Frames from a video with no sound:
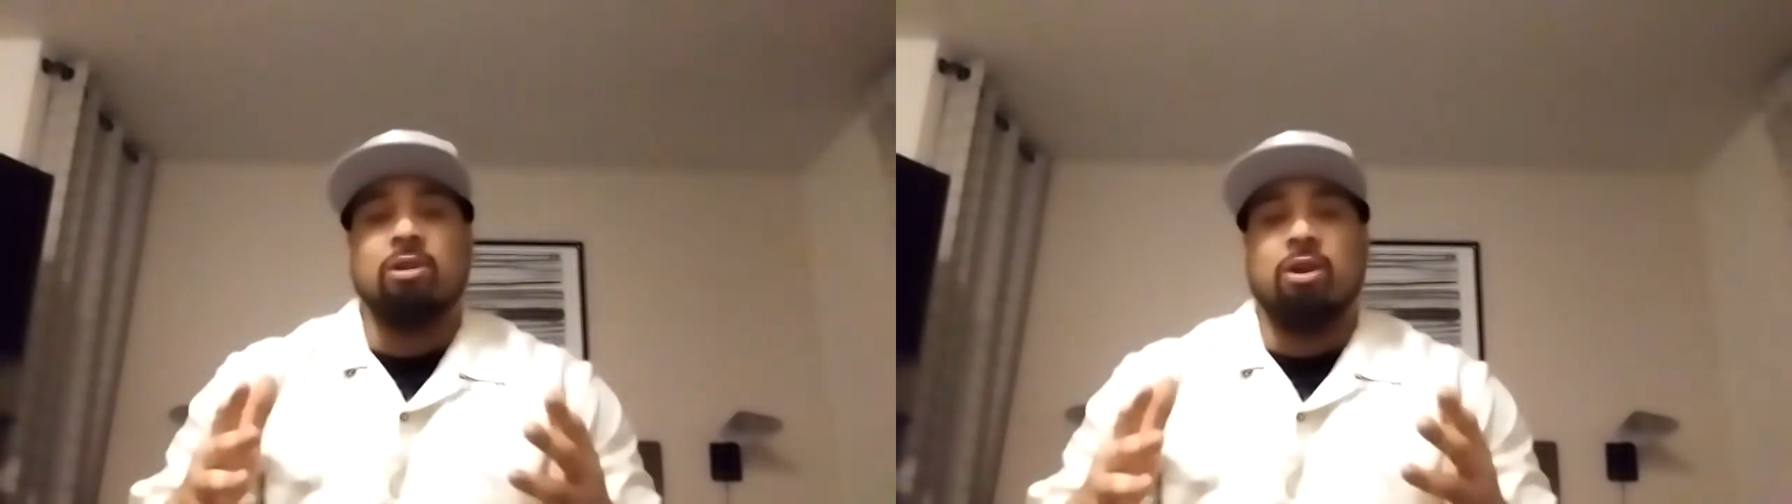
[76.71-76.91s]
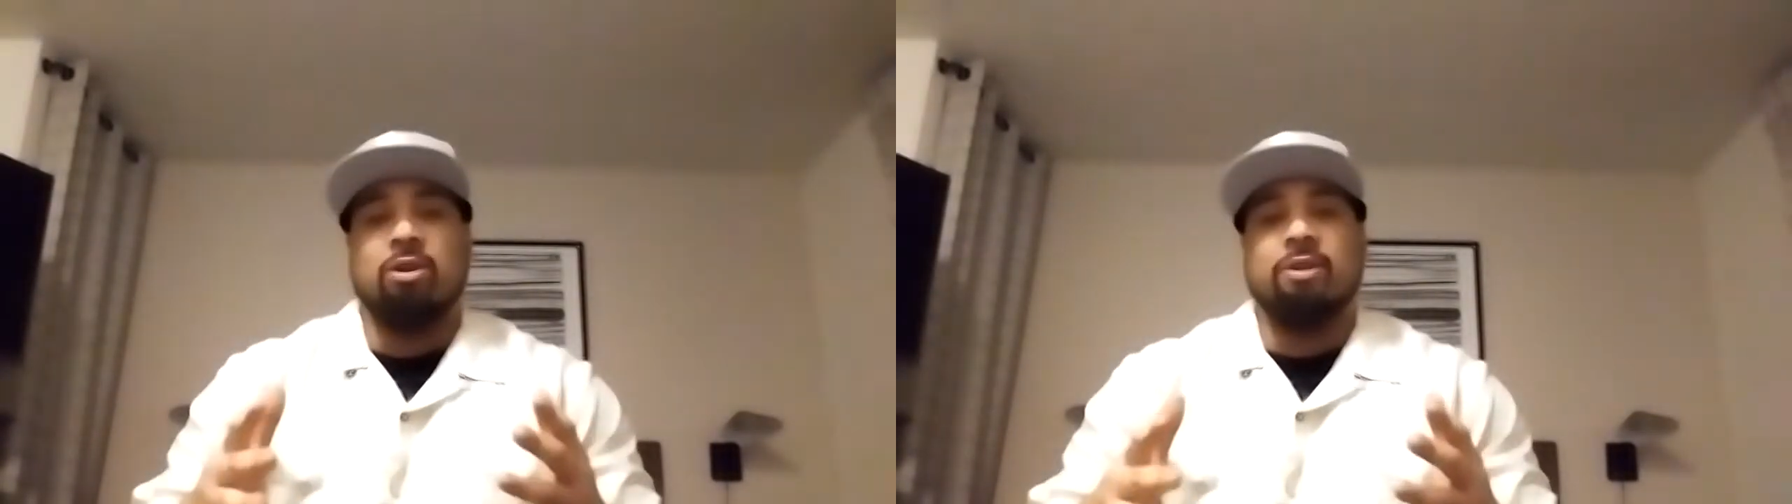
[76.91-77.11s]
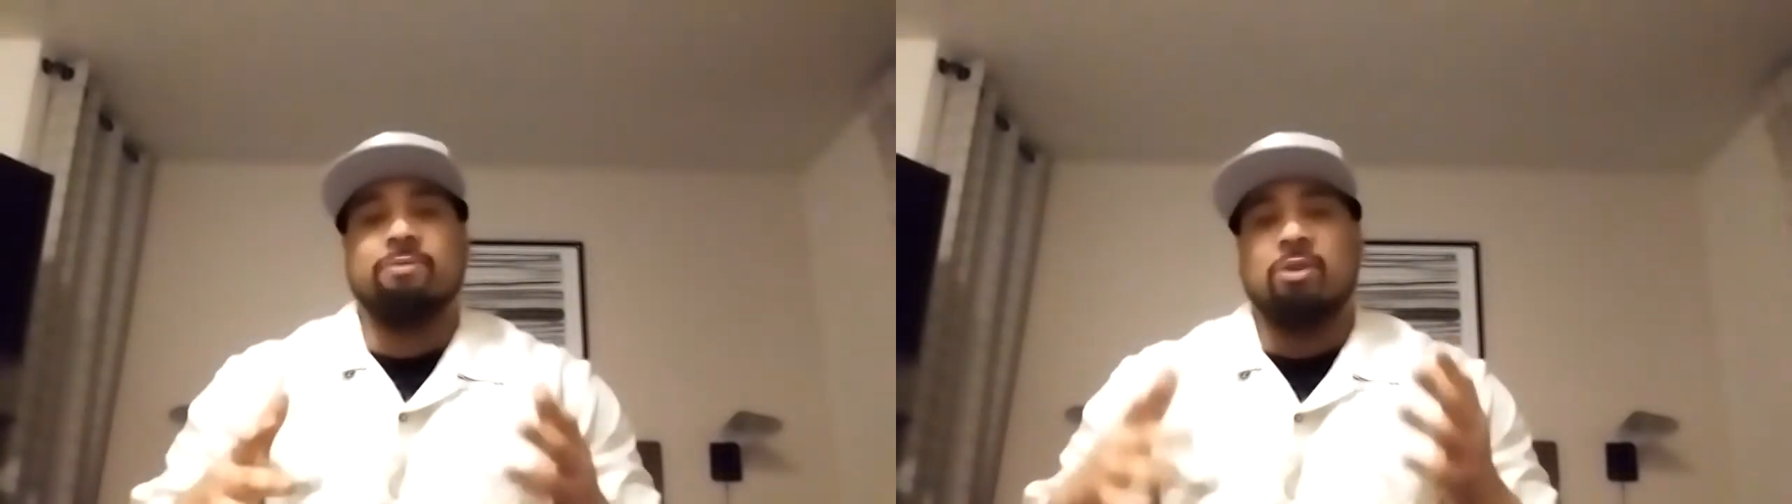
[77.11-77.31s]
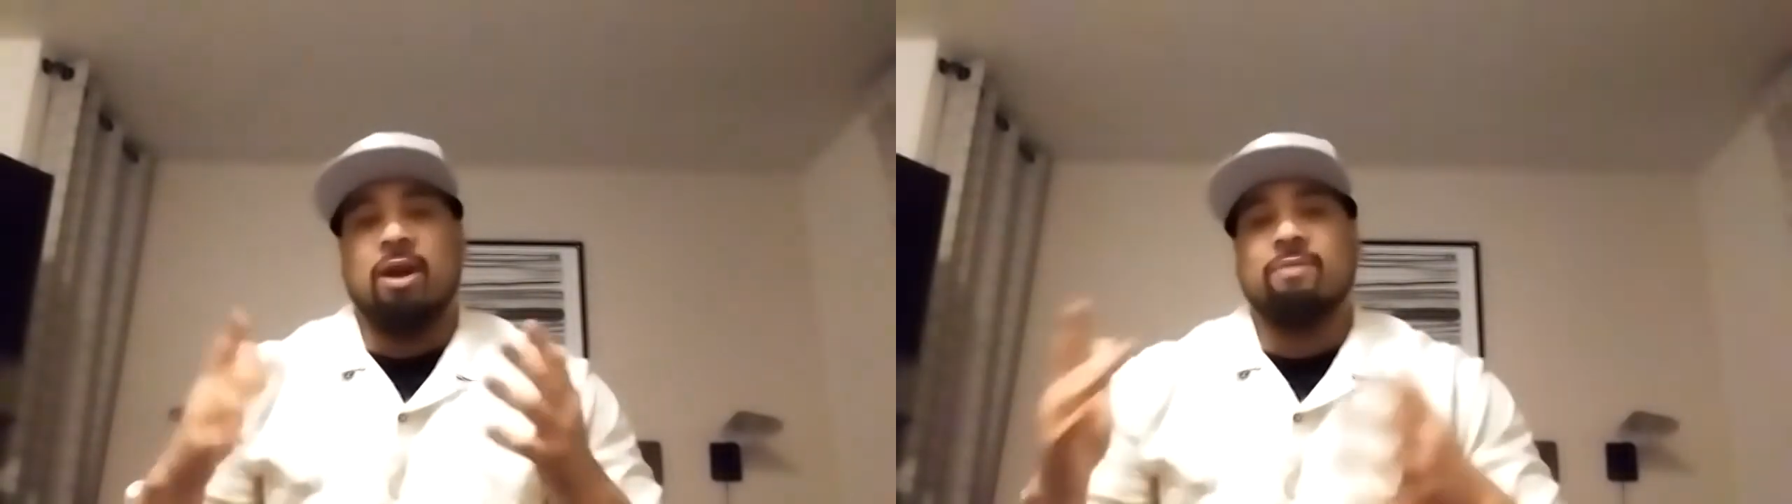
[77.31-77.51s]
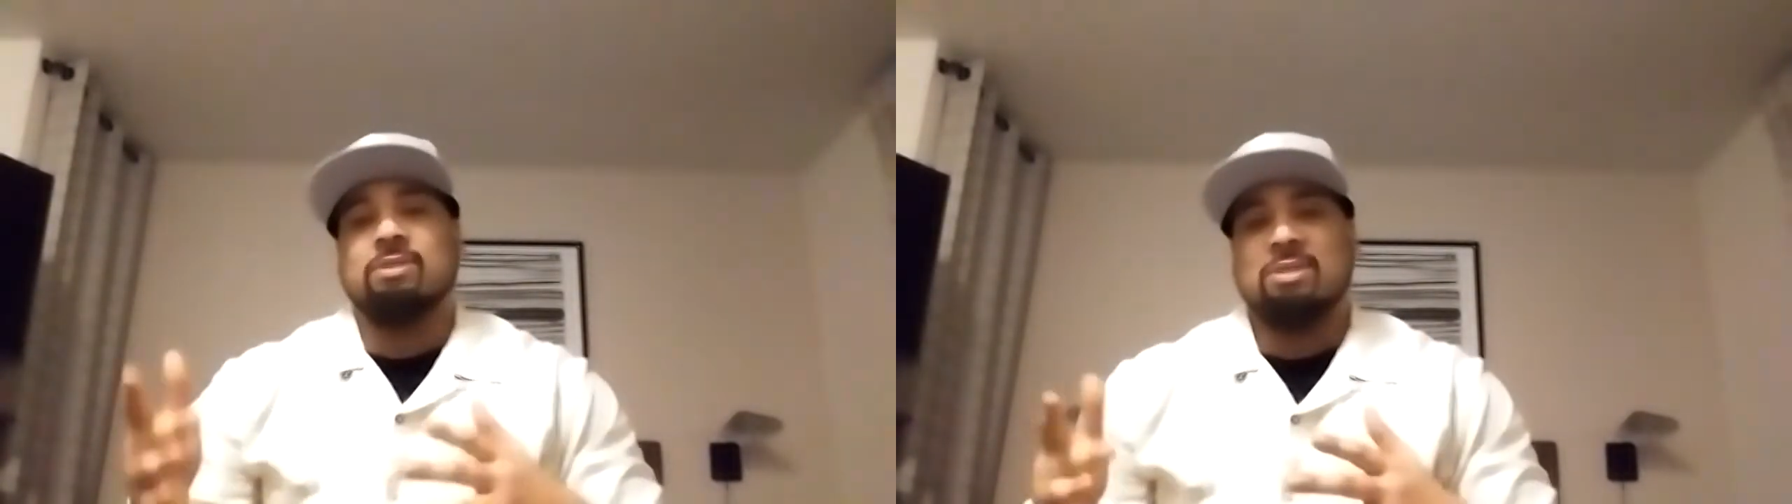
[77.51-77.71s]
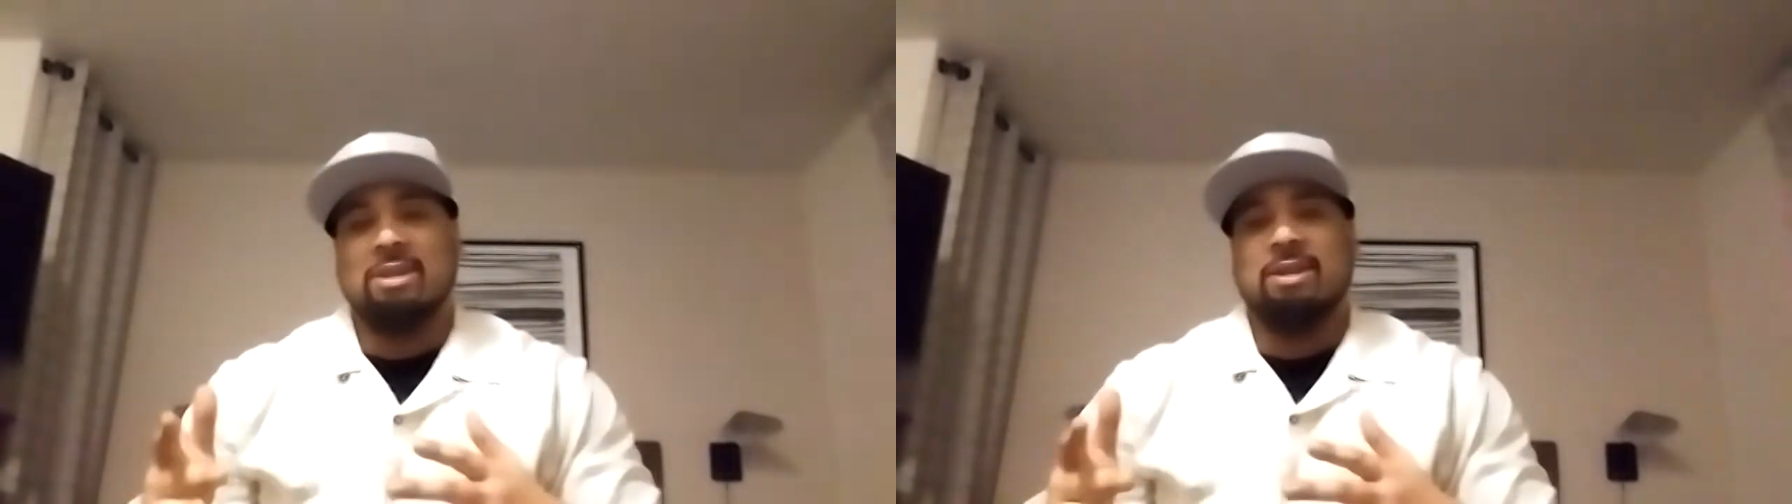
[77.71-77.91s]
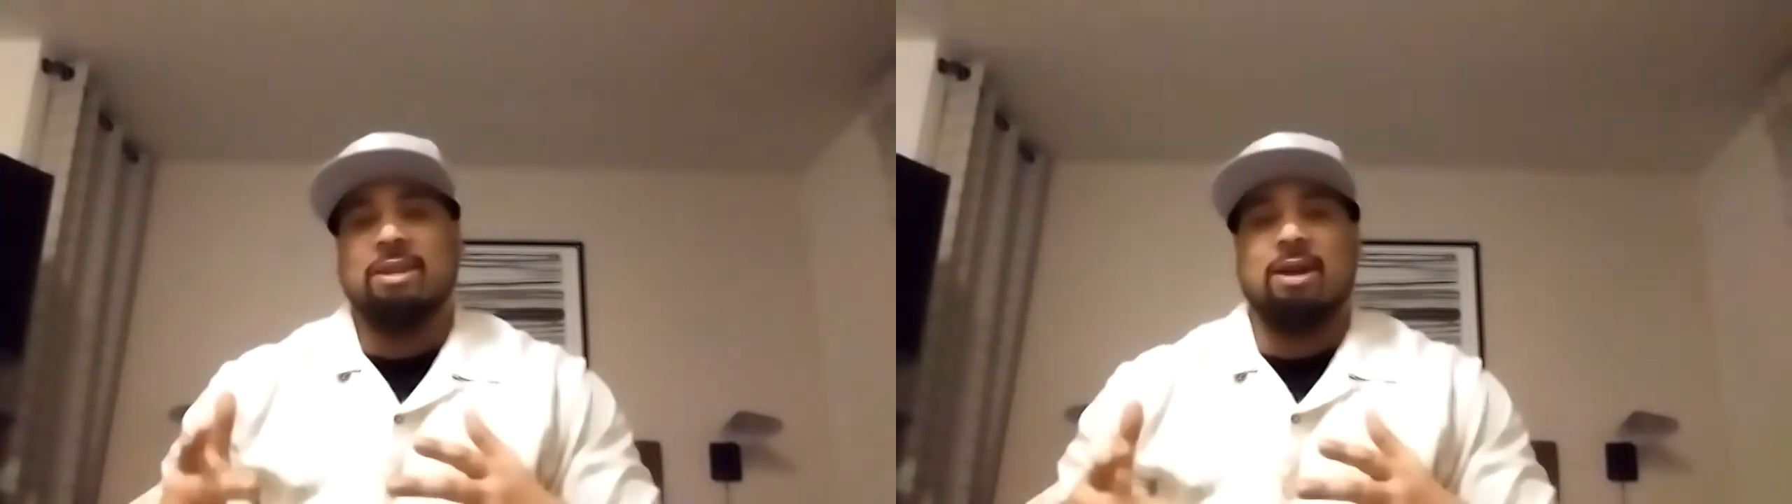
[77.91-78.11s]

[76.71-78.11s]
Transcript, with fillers: alert if you haven't seen it.